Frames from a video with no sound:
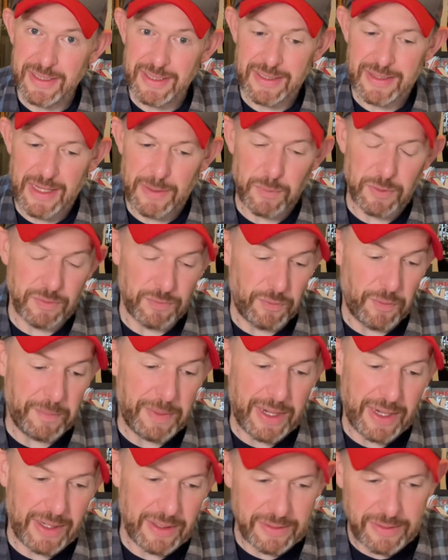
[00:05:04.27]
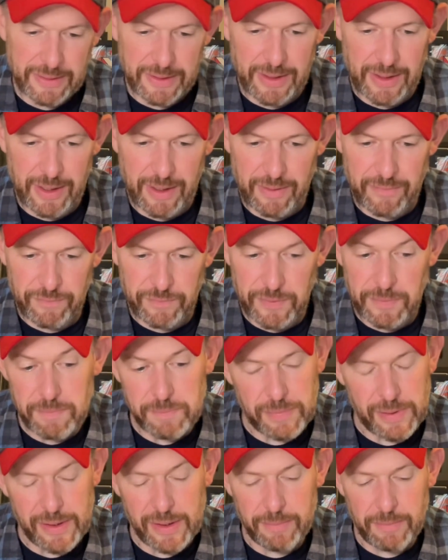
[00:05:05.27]
that will remain from
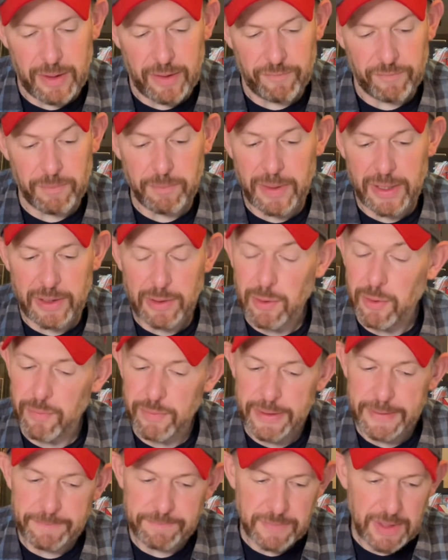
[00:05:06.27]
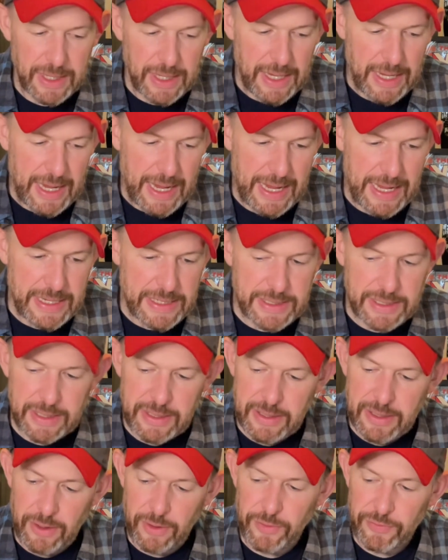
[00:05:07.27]
Mike Allred. And
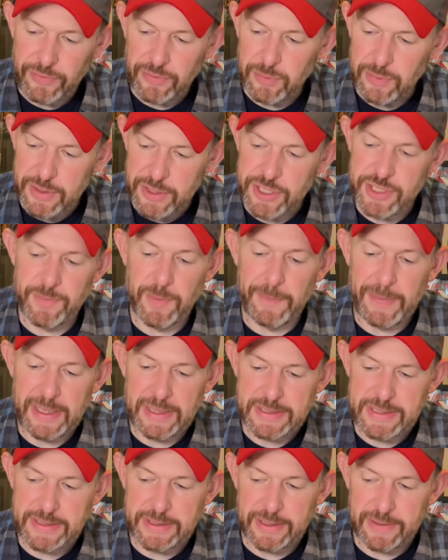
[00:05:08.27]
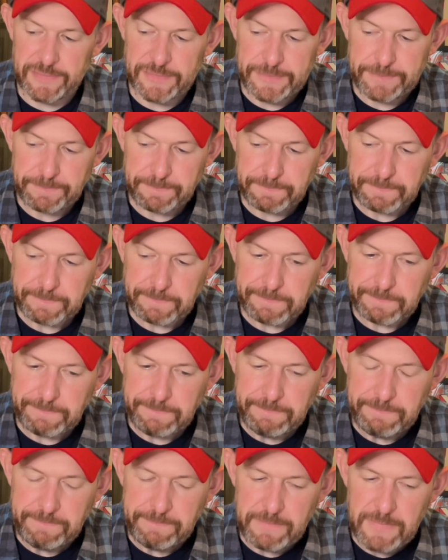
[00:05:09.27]
also with the Superman stuff.
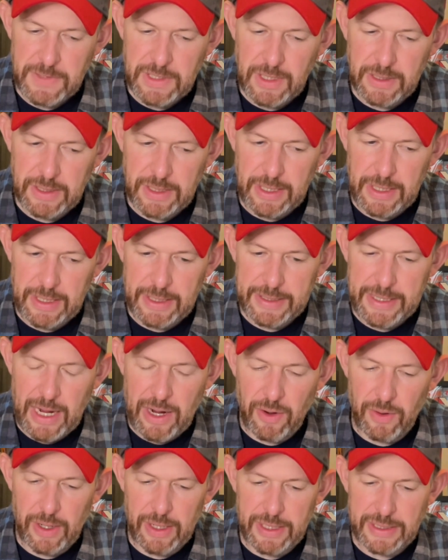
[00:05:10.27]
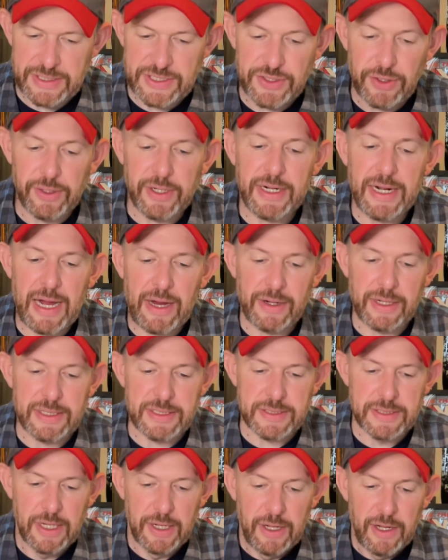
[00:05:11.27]
Now, it started out
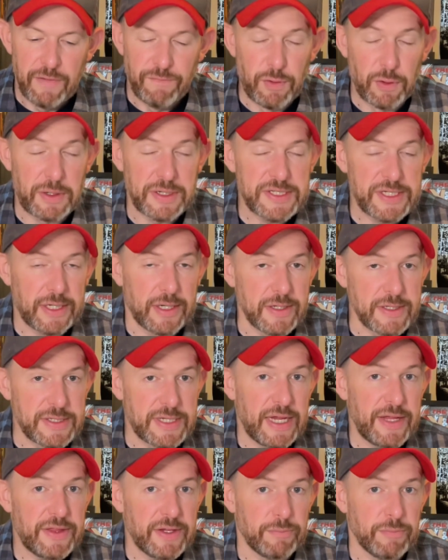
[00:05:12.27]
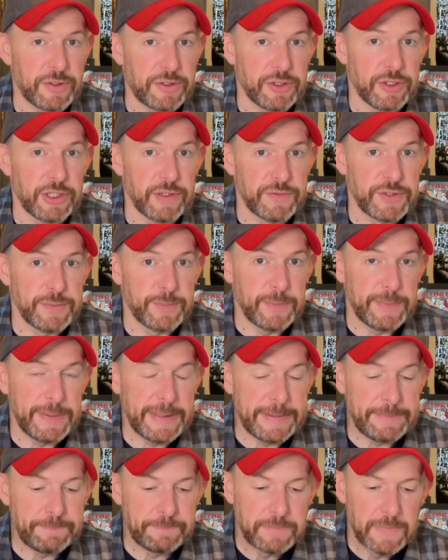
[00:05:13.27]
as focusing on death and return of Superman,